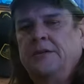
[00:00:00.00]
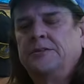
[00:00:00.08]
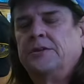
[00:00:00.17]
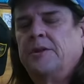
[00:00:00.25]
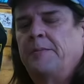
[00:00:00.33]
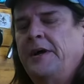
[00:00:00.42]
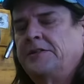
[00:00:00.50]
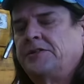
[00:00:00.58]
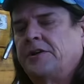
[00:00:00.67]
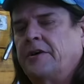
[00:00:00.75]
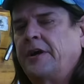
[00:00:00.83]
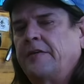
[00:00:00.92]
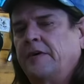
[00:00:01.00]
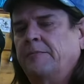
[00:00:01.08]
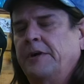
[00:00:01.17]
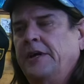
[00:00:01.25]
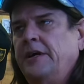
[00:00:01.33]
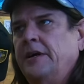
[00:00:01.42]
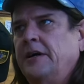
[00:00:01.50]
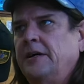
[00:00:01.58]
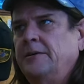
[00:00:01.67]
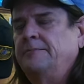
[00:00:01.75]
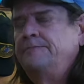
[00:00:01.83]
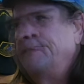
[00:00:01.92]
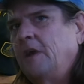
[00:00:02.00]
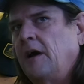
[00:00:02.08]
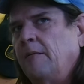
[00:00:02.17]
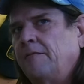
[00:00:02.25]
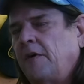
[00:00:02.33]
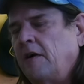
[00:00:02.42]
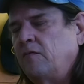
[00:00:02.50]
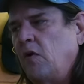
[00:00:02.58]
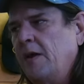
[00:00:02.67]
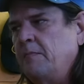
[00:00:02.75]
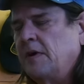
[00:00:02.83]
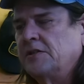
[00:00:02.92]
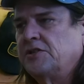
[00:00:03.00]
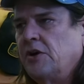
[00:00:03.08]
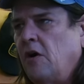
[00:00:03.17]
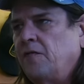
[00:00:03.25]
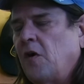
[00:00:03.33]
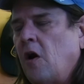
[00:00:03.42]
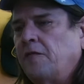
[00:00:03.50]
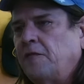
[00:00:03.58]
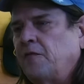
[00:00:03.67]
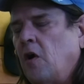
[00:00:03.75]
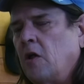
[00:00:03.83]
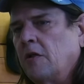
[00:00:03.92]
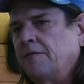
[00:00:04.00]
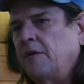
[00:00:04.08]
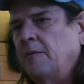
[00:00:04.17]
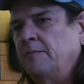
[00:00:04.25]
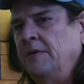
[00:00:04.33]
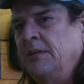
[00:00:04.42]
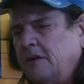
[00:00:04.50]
So the meds they're giving me, I've weaned myself off of all of them,